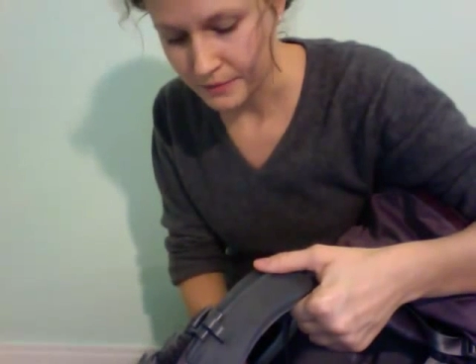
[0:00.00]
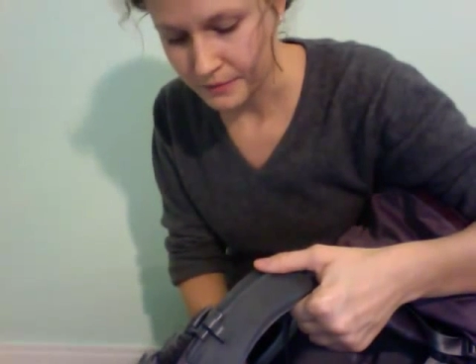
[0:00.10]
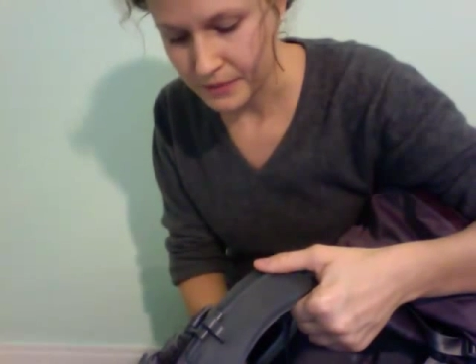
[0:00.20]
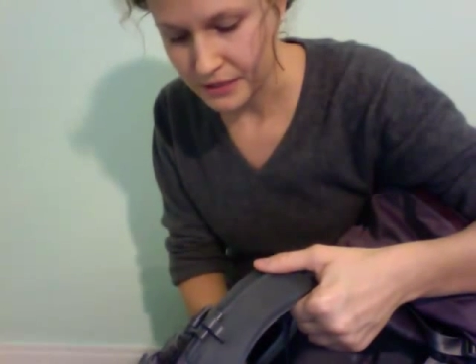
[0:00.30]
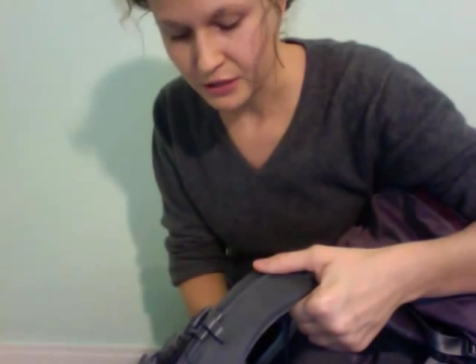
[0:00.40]

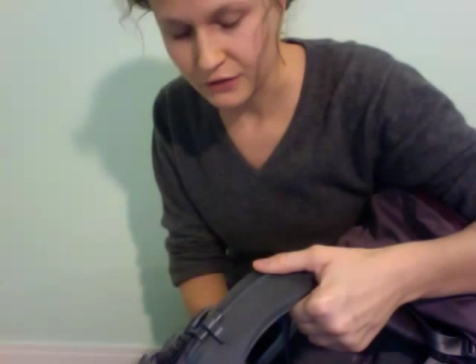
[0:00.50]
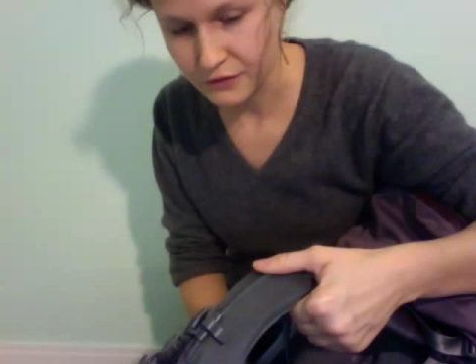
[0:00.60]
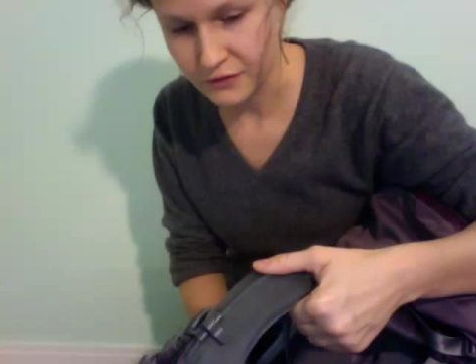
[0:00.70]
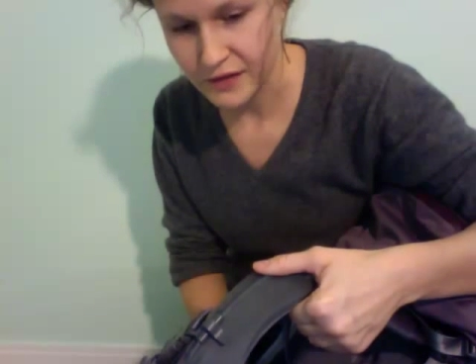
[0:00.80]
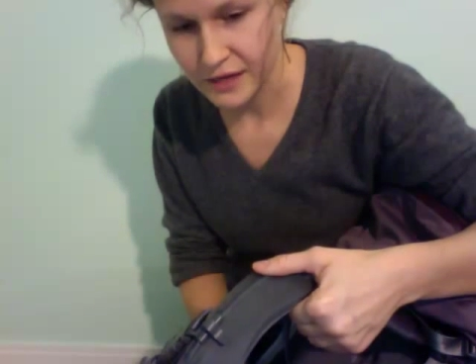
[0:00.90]
is going to
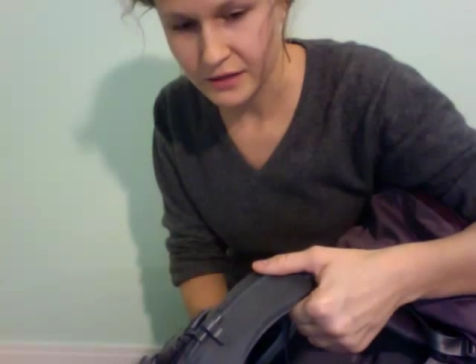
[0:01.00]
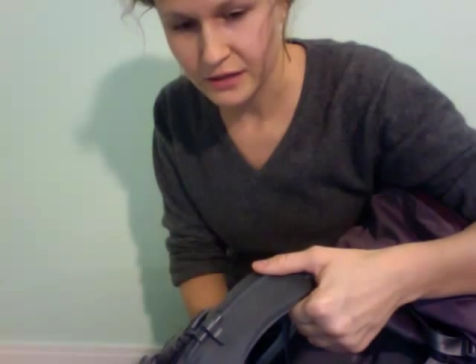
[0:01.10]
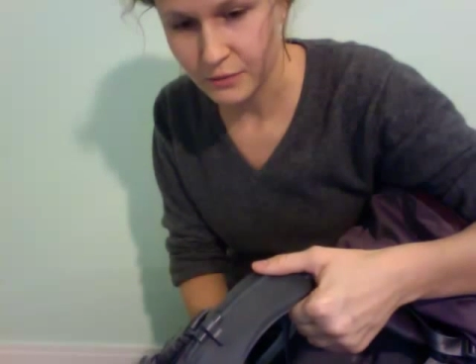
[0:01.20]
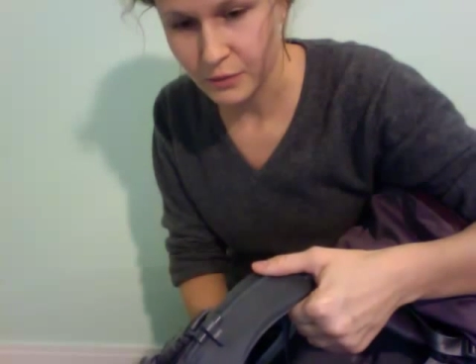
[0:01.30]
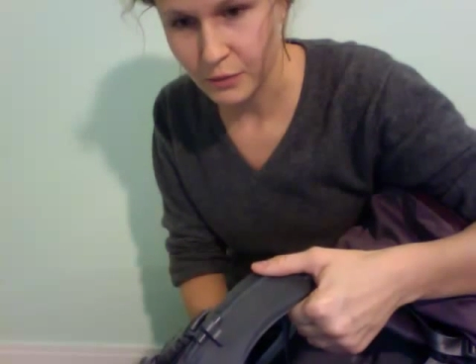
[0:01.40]
fit
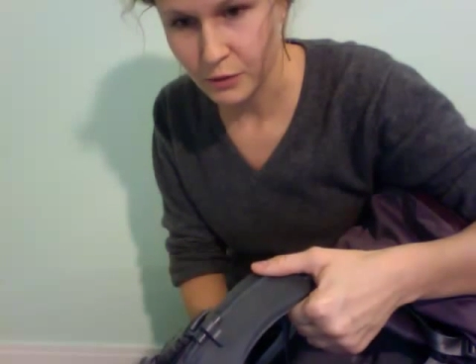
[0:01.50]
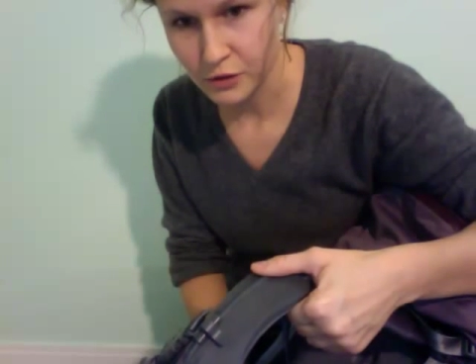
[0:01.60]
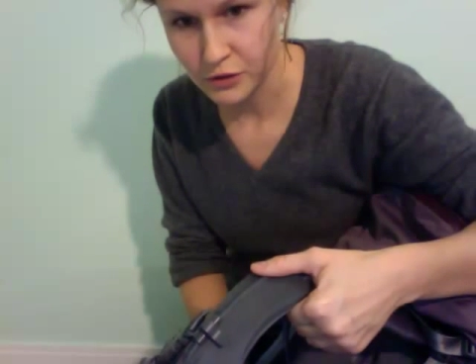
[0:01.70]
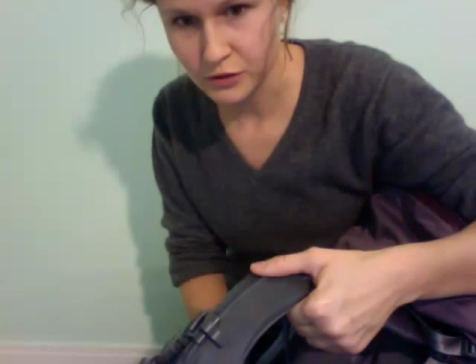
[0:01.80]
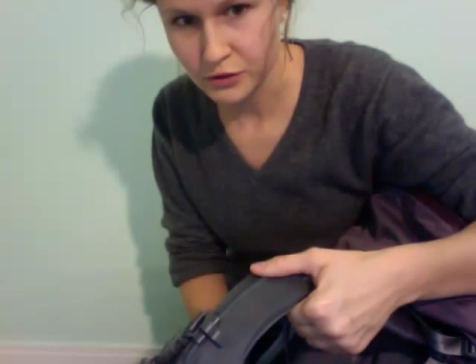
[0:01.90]
in
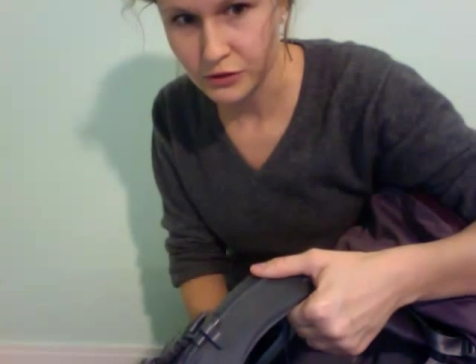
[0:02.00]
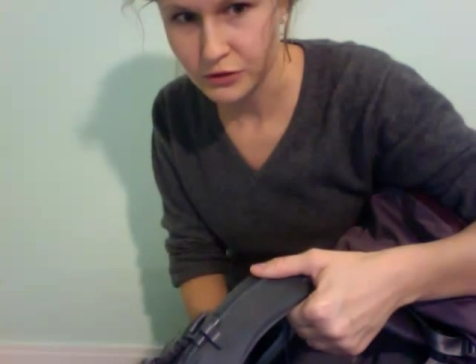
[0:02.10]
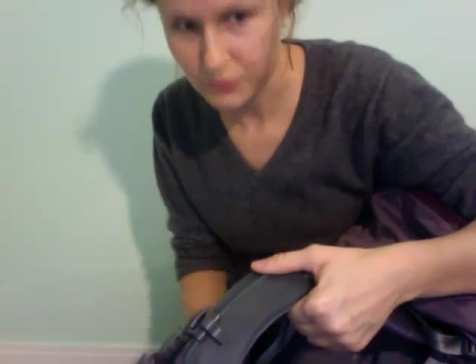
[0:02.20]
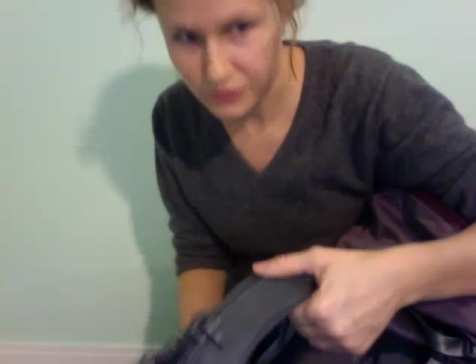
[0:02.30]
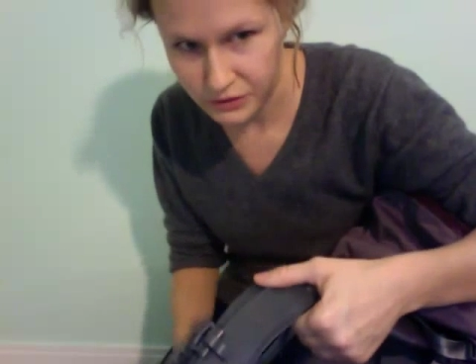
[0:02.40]
proportion to your
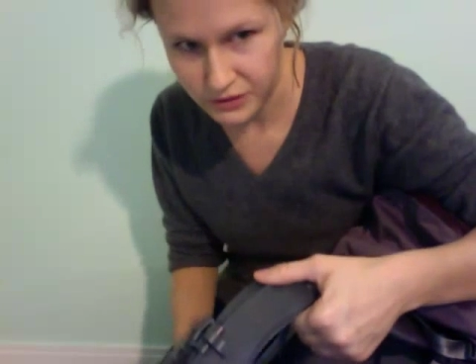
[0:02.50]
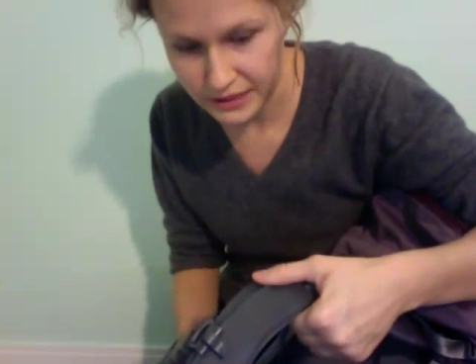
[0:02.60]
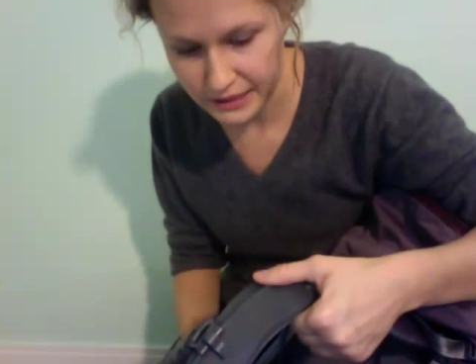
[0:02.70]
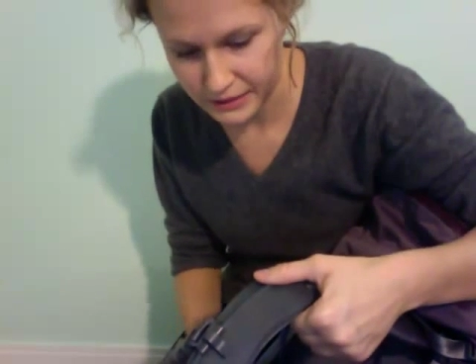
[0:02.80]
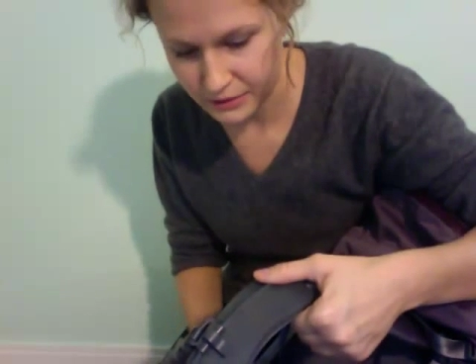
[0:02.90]
torso
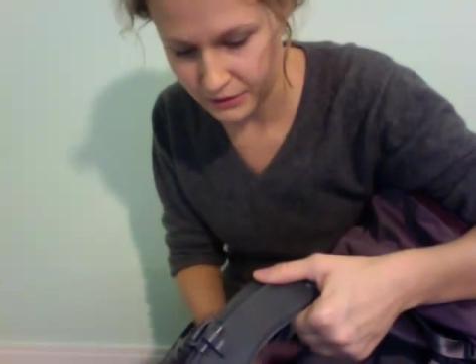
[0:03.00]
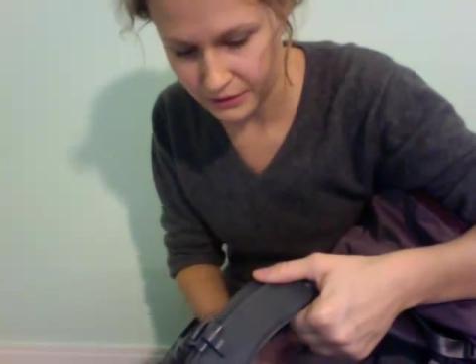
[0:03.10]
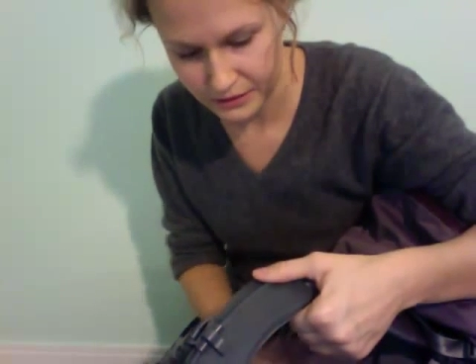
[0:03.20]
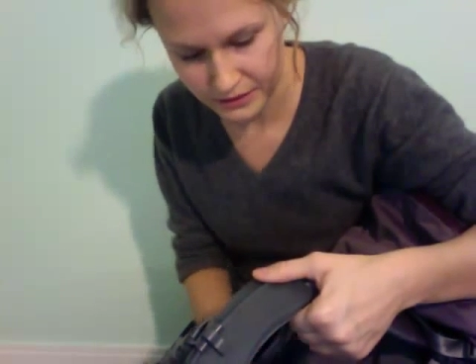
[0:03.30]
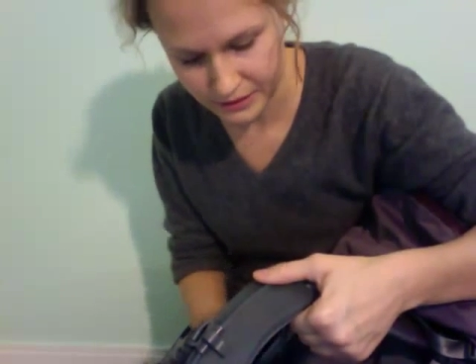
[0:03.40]
size, or
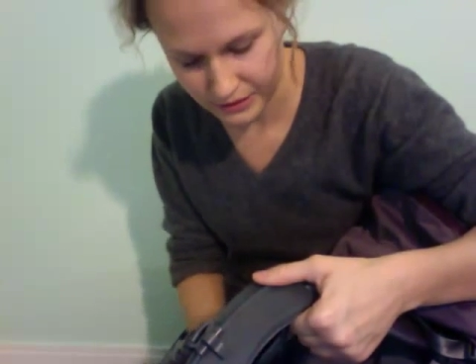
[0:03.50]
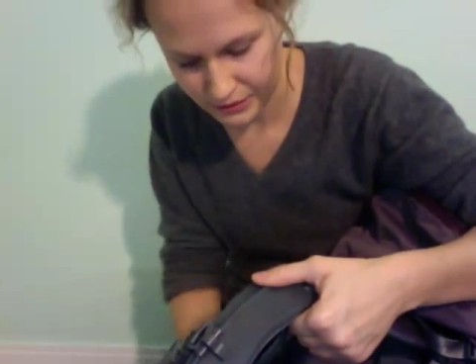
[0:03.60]
else,